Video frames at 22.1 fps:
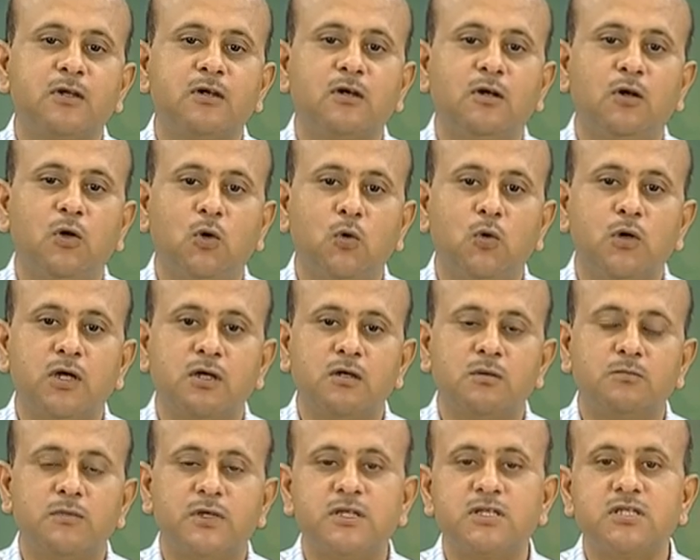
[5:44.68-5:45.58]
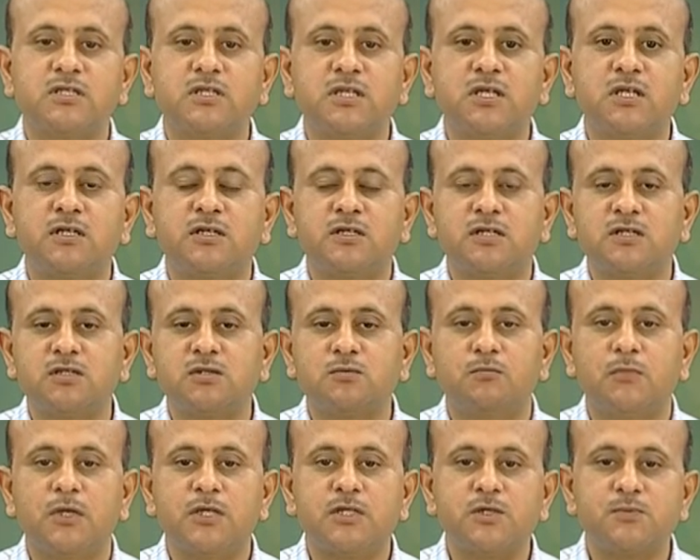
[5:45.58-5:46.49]
lowered, but still it is
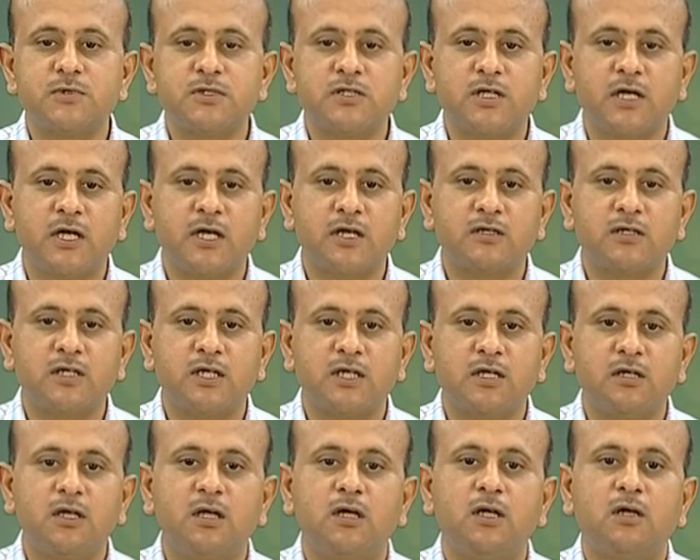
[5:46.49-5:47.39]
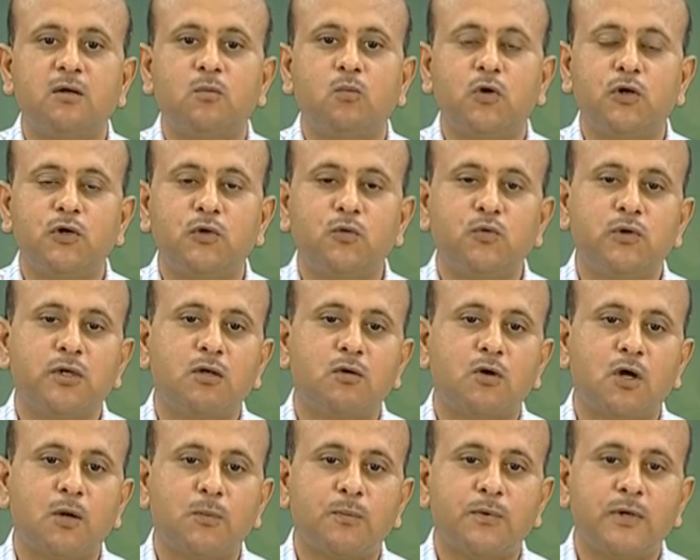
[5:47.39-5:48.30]
much much higher than what you can
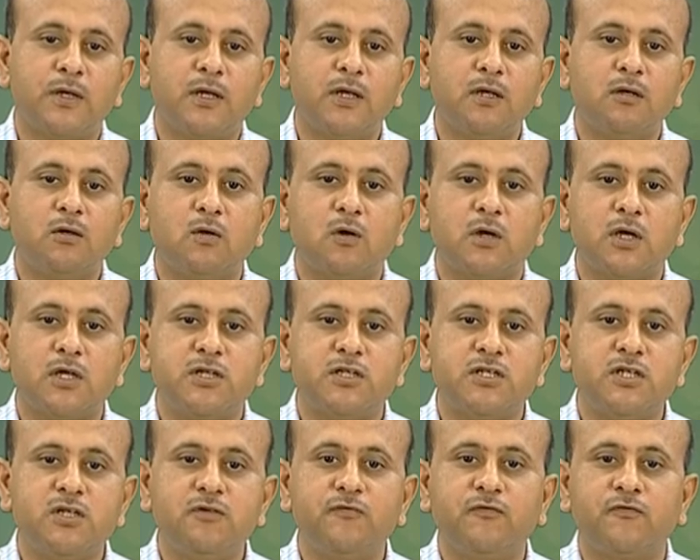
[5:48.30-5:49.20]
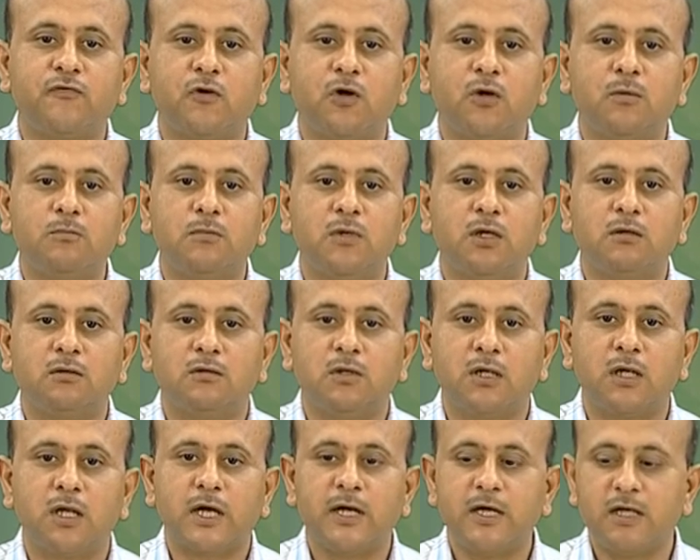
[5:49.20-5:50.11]
obtain or achieve from the
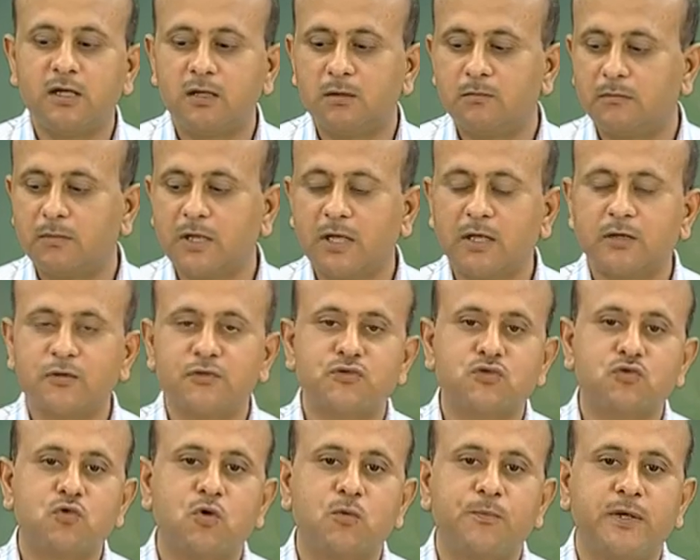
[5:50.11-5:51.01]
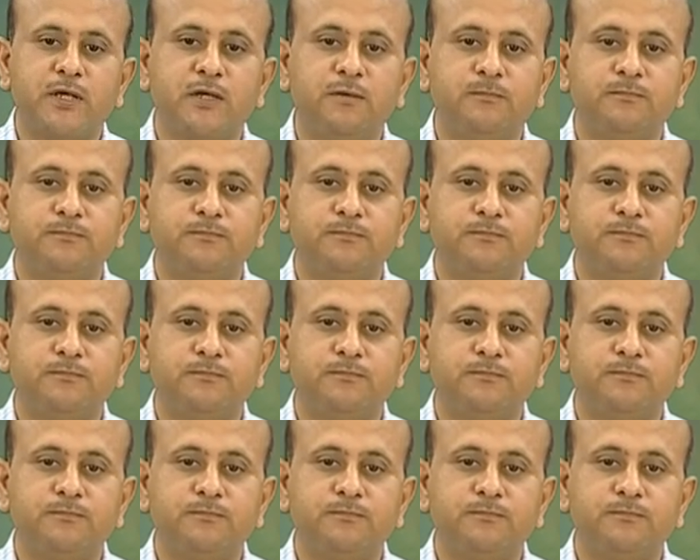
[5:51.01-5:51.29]
light microscopy.